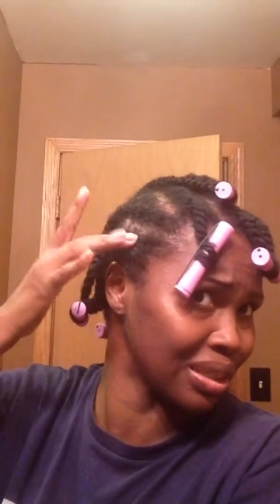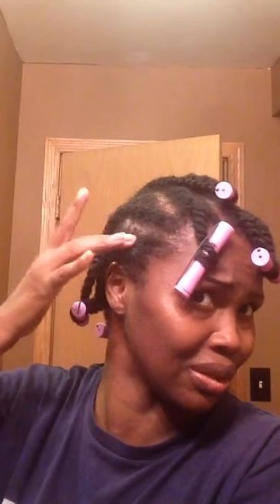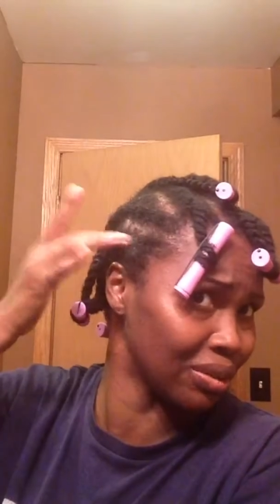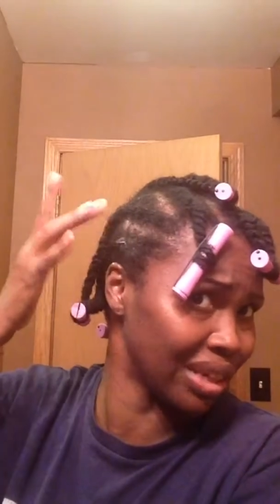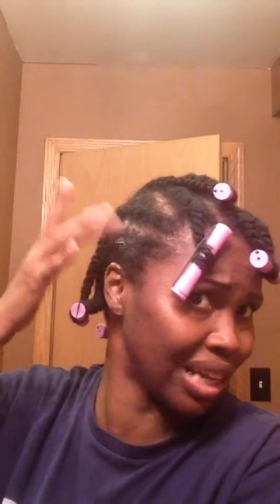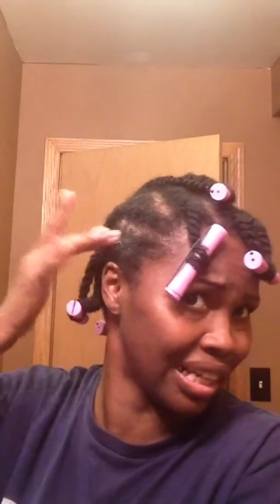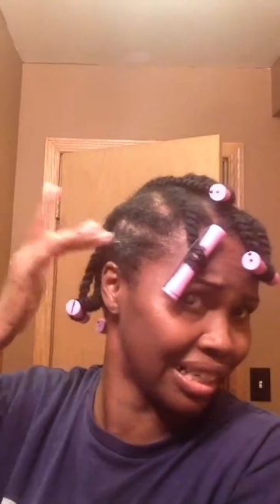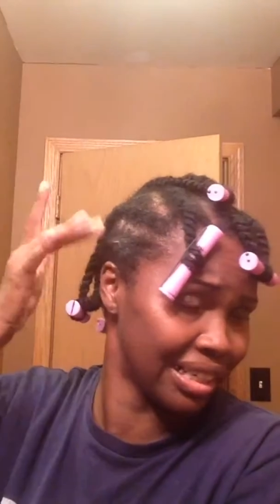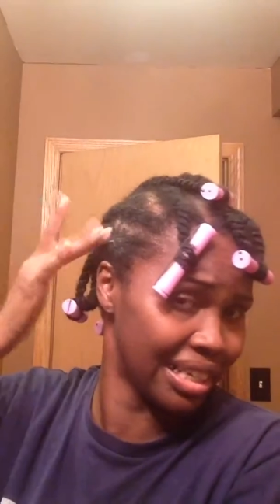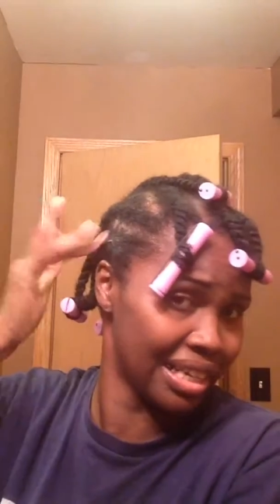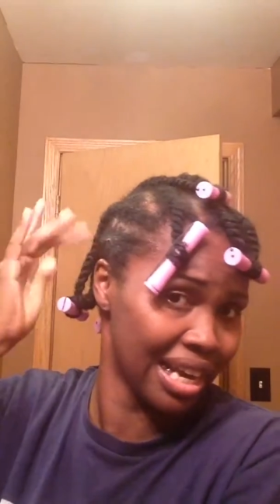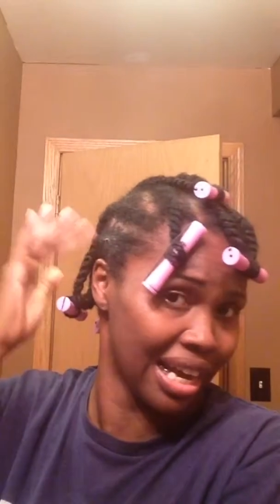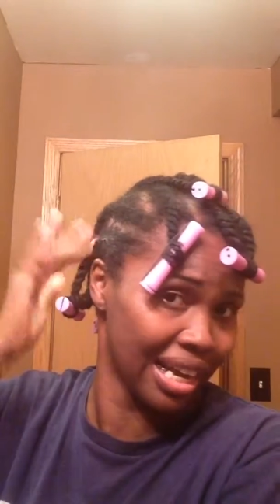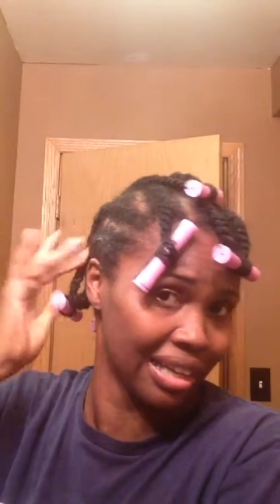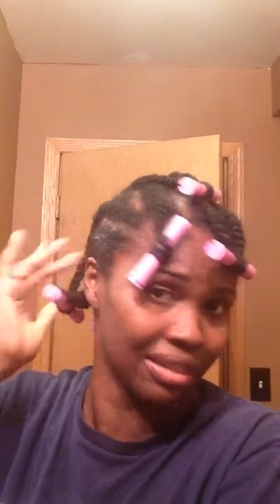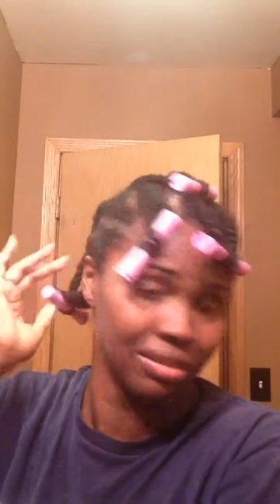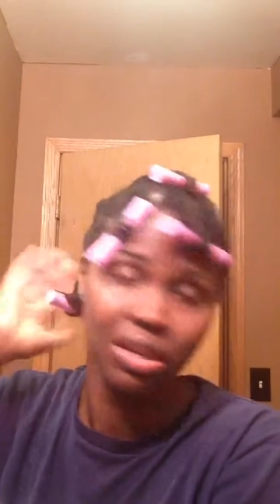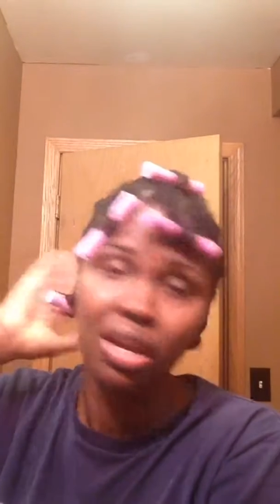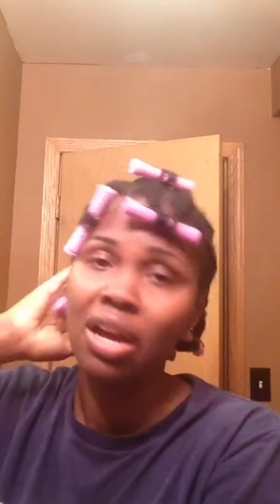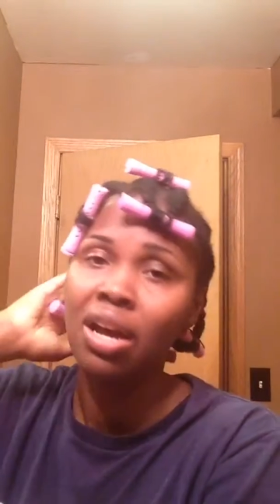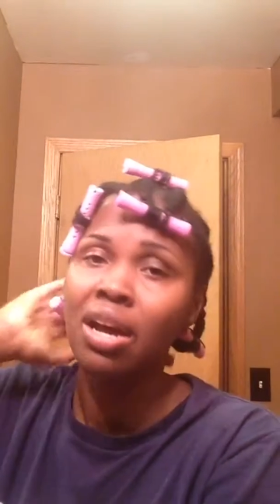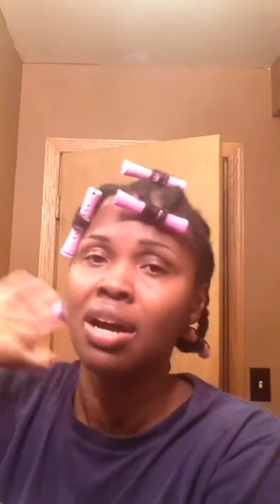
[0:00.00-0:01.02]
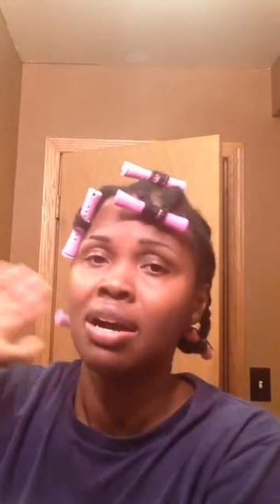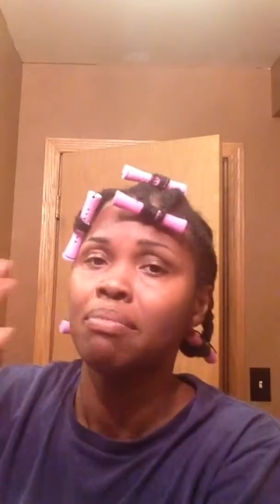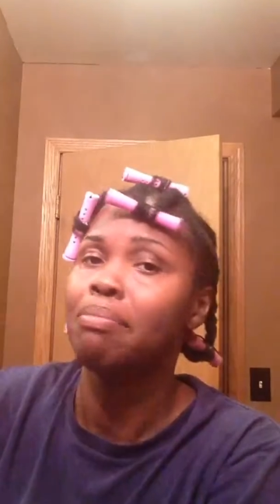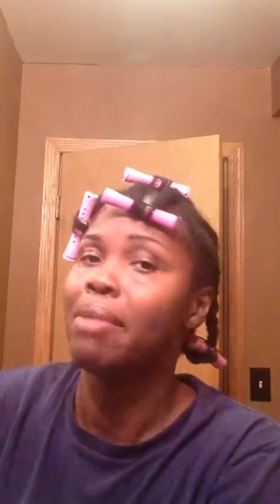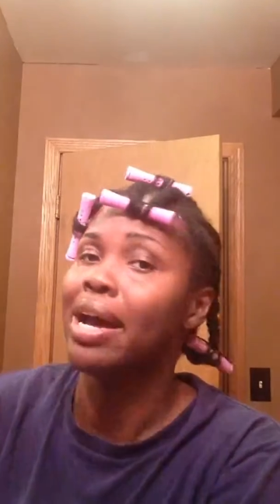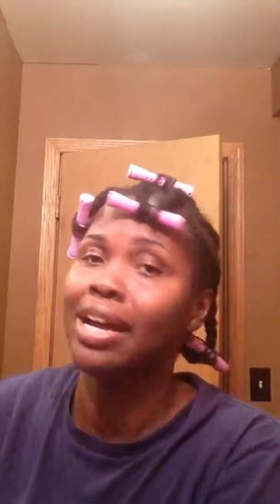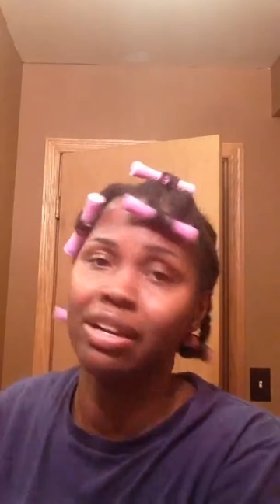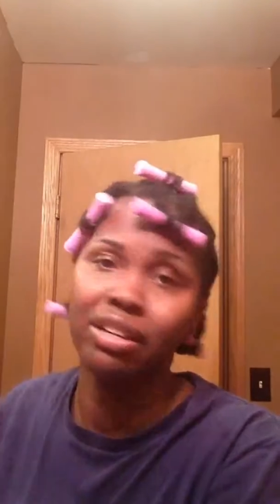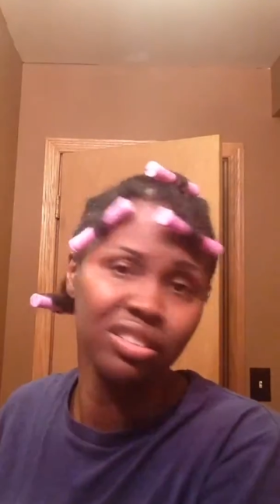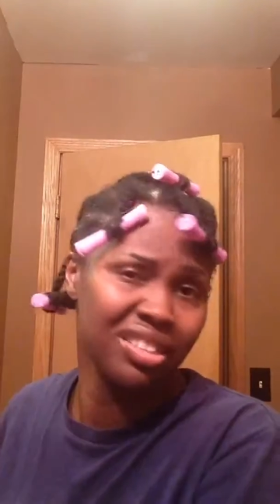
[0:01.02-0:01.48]
it's so late in the night.
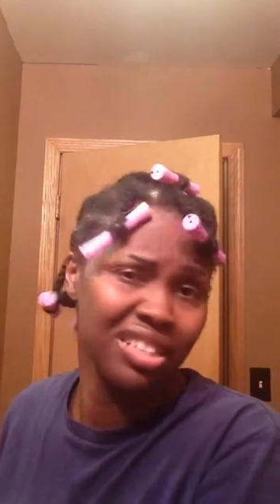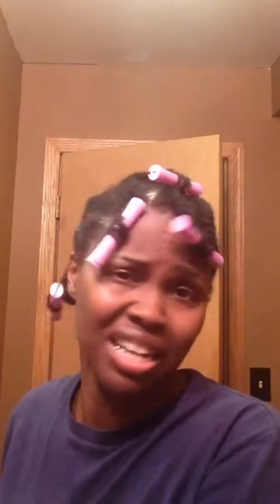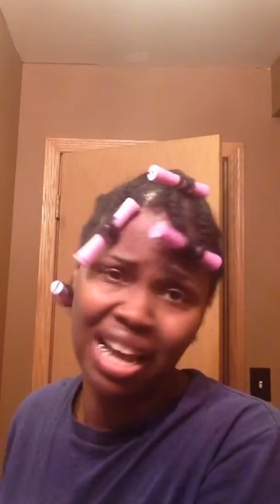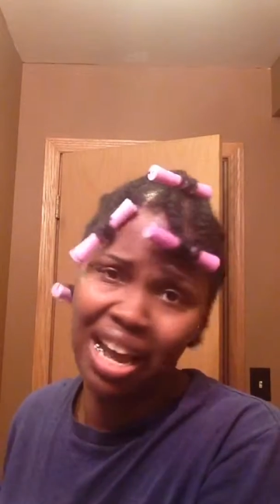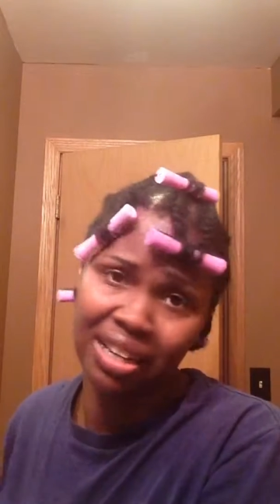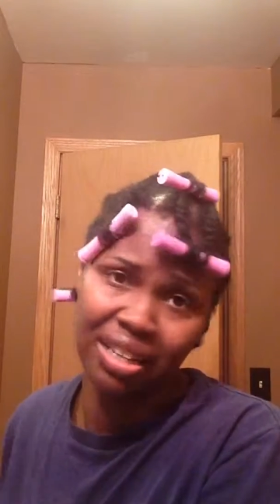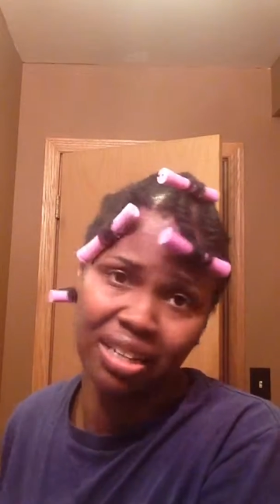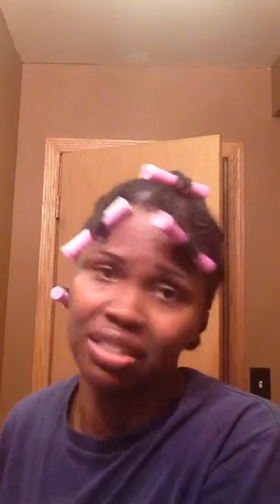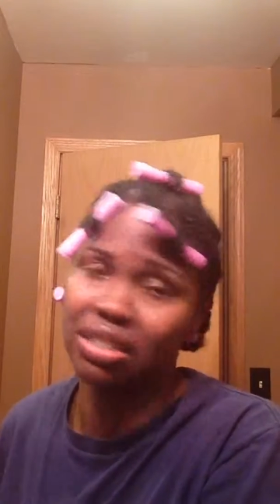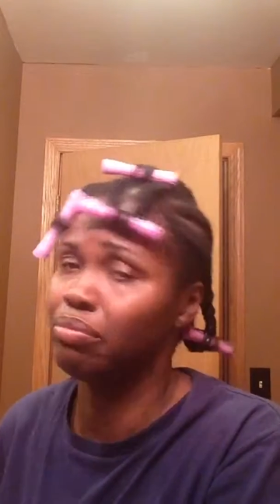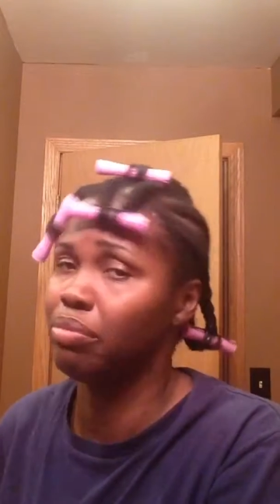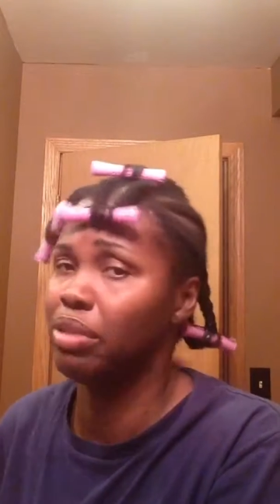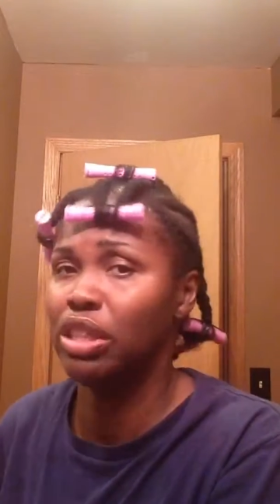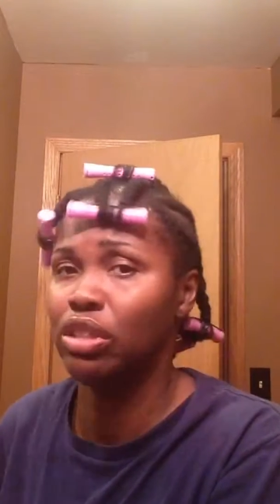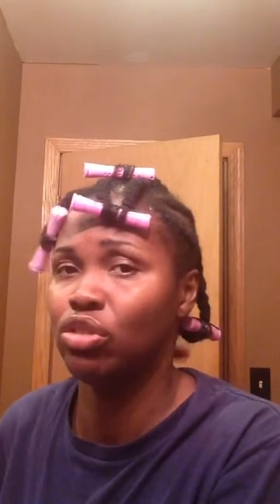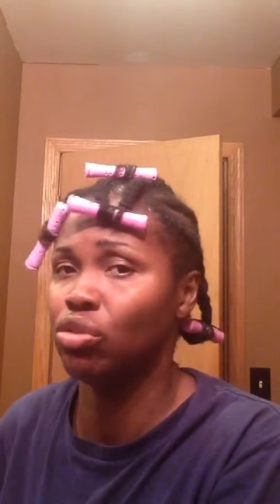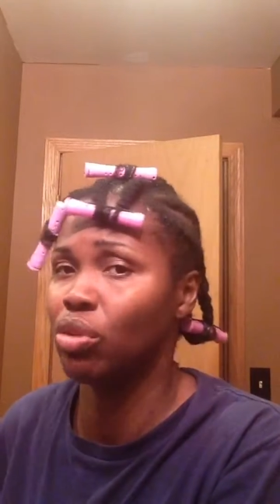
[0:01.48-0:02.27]
My hair's not going to be